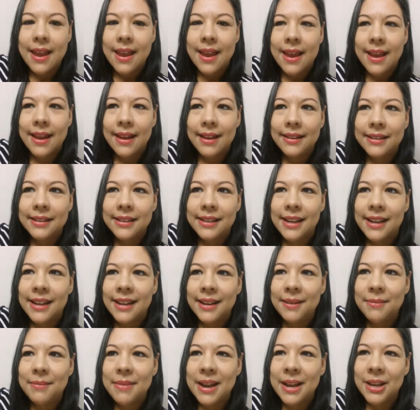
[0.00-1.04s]
and
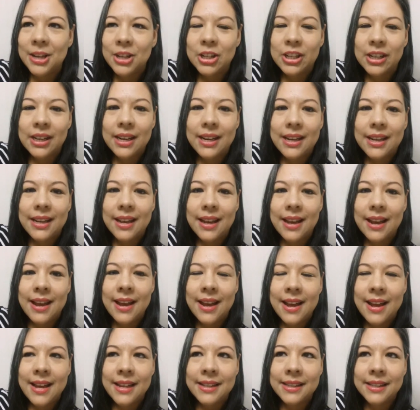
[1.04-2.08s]
I am actually
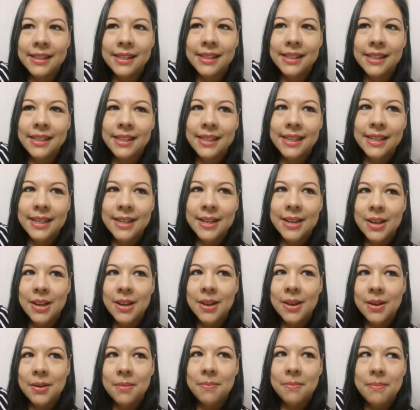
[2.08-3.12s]
at
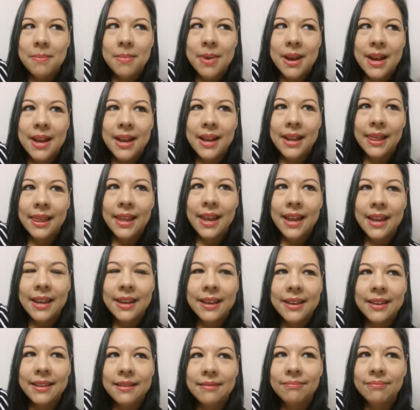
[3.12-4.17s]
my,
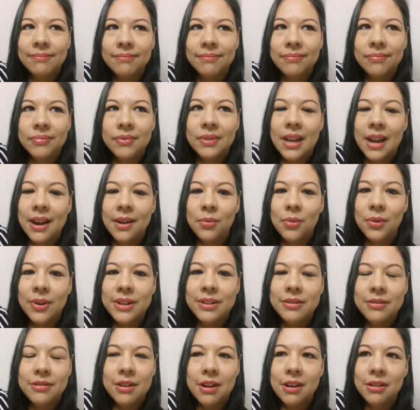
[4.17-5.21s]
like,
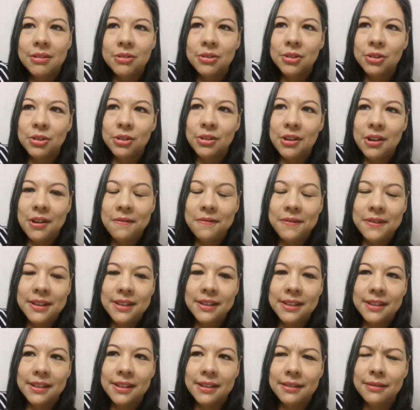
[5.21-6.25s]
thyroid doctor's
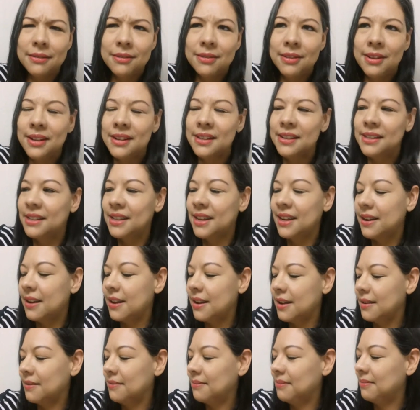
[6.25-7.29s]
office. I don't know how to
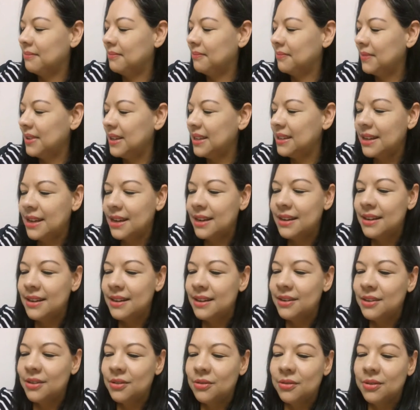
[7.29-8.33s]
say it. He's not an
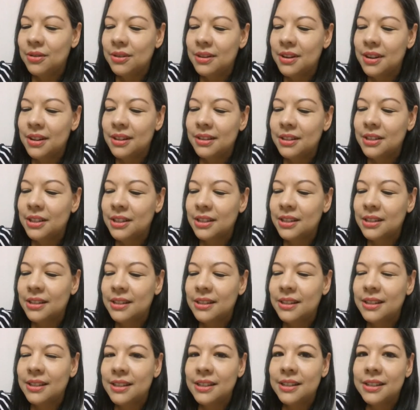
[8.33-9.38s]

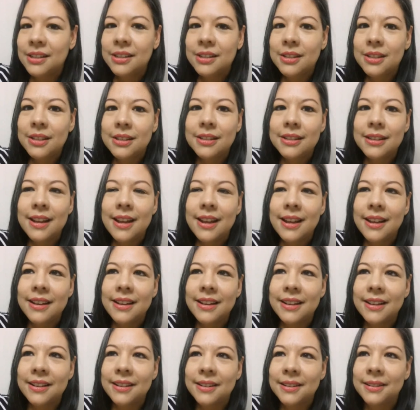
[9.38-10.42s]
endocrinologist. He's just,
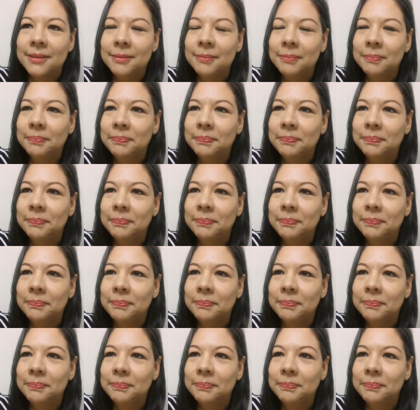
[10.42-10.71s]
like,